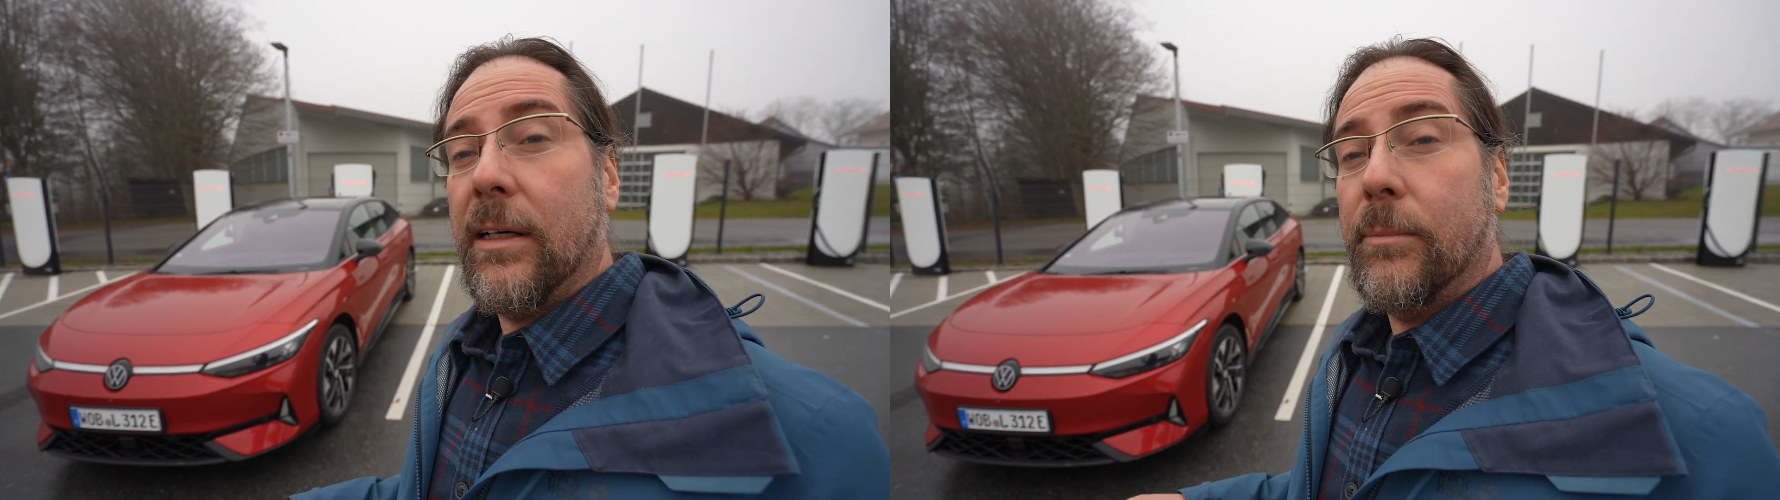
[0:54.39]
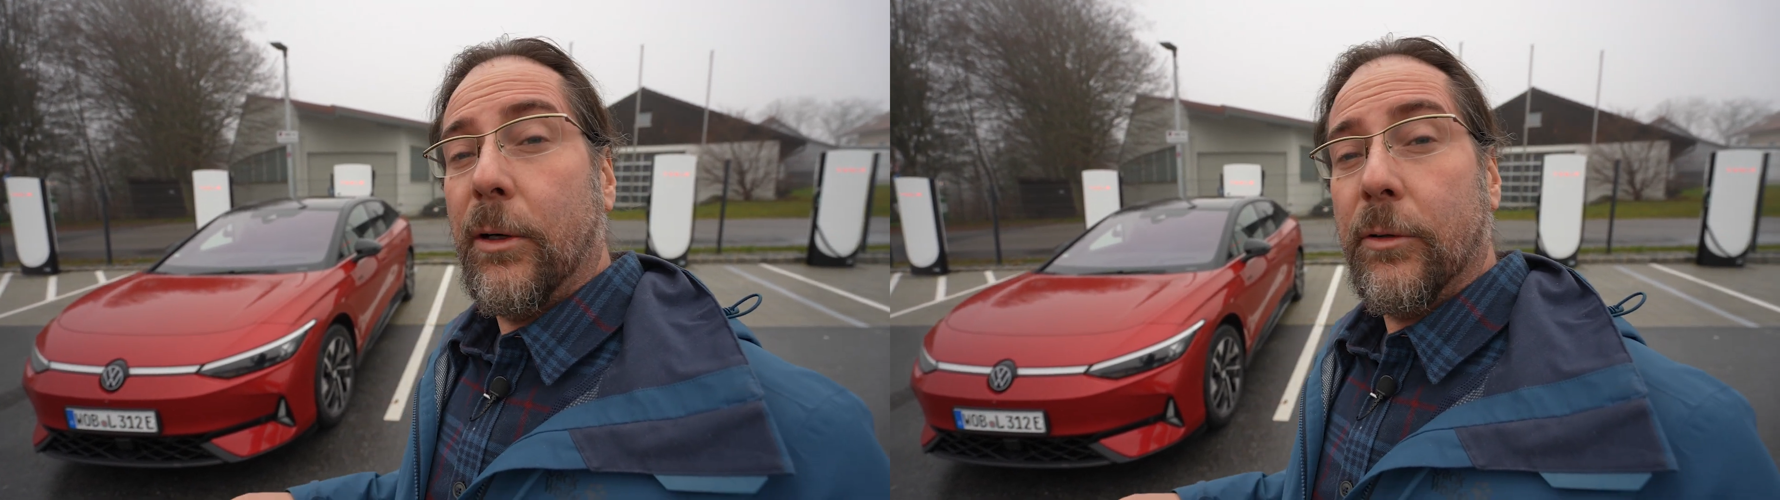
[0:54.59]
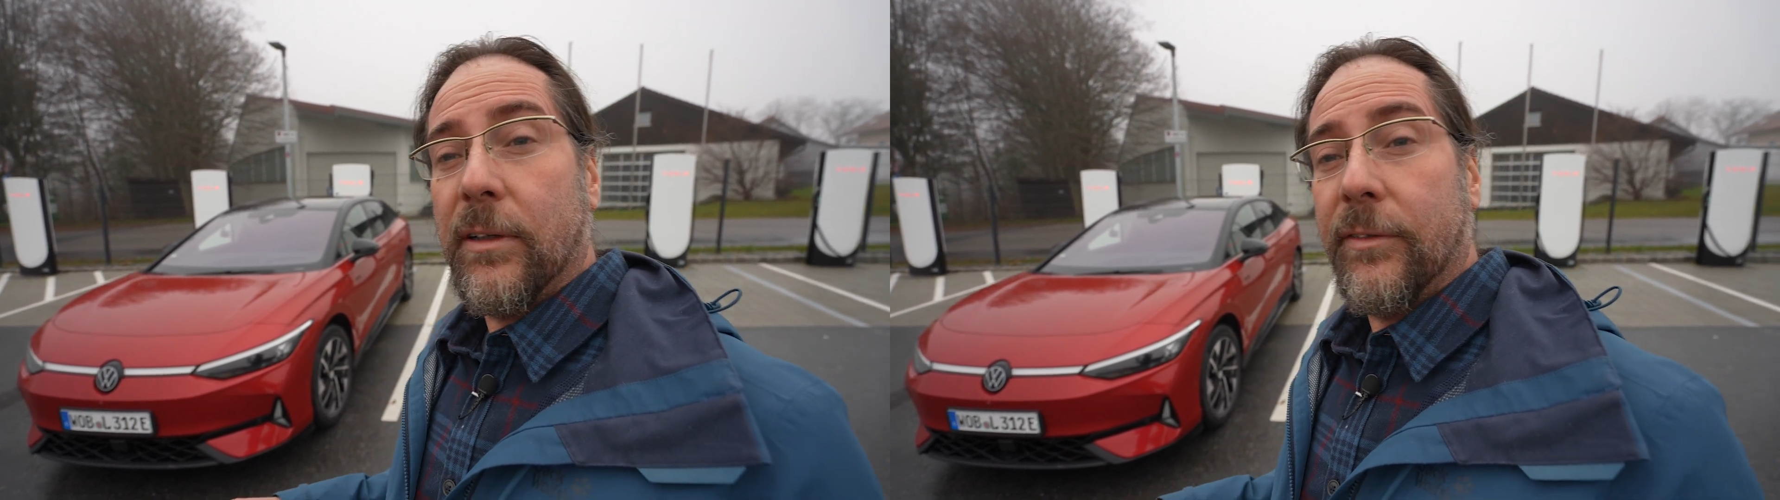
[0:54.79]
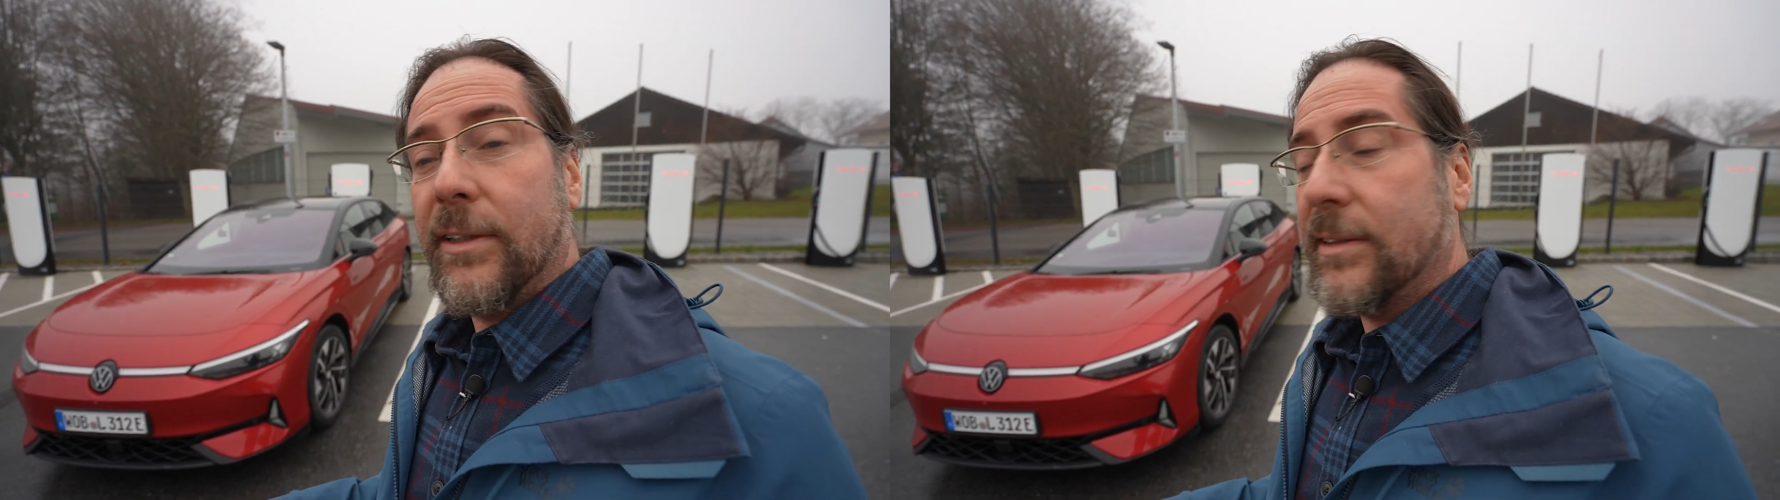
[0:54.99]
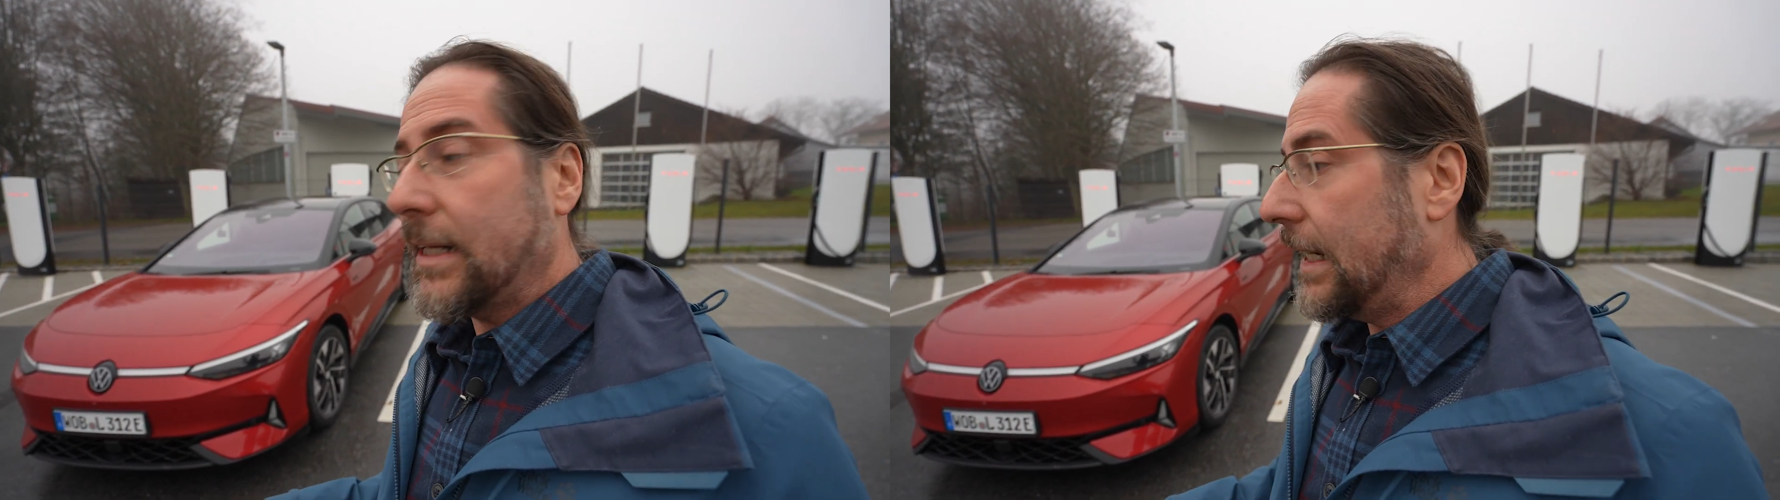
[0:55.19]
most
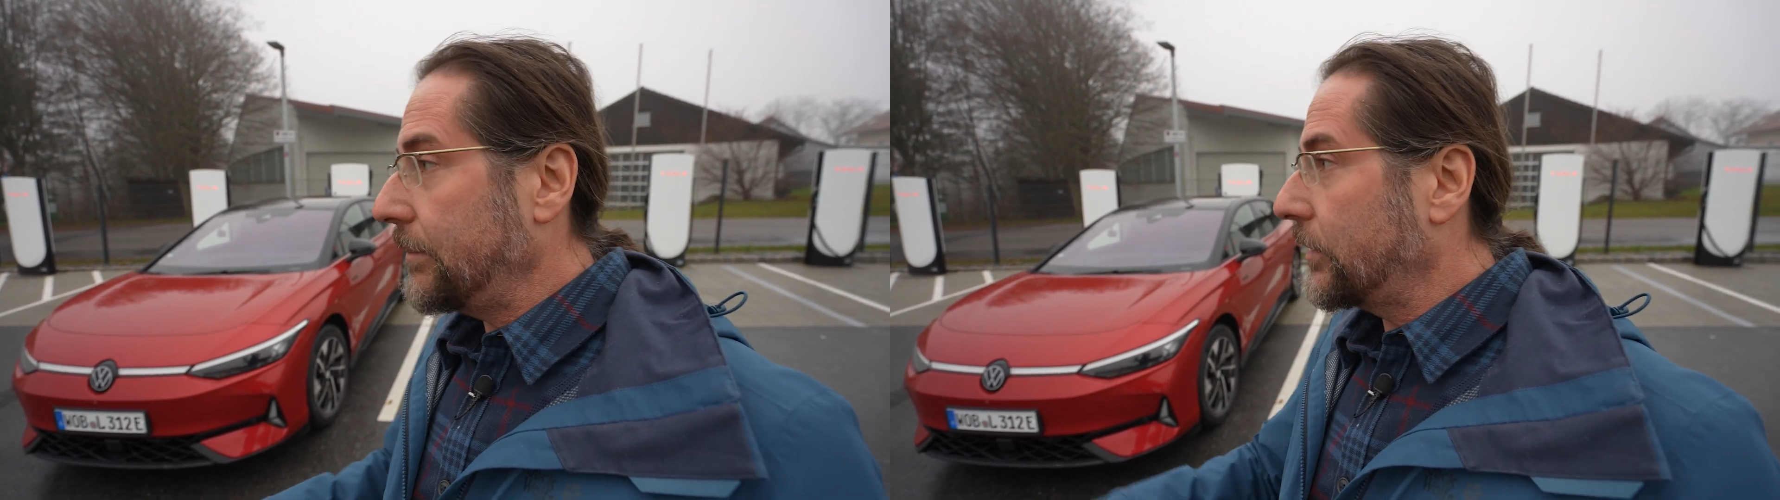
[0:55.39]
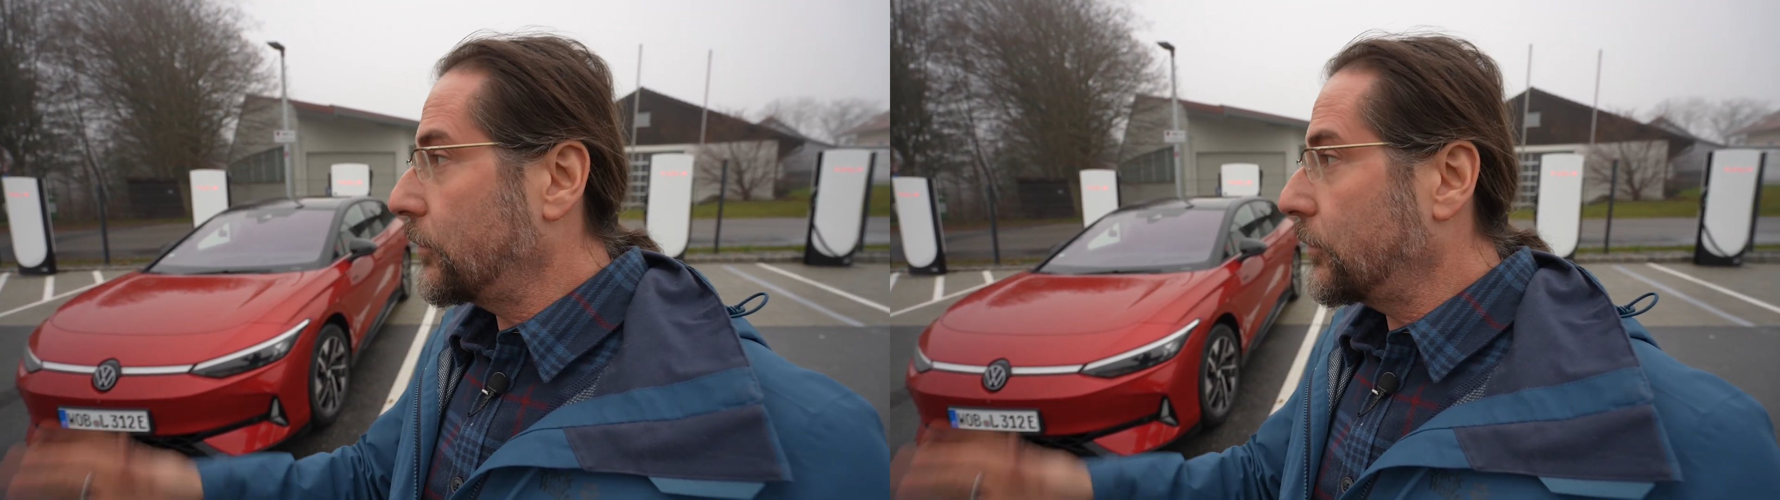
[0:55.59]
of the time.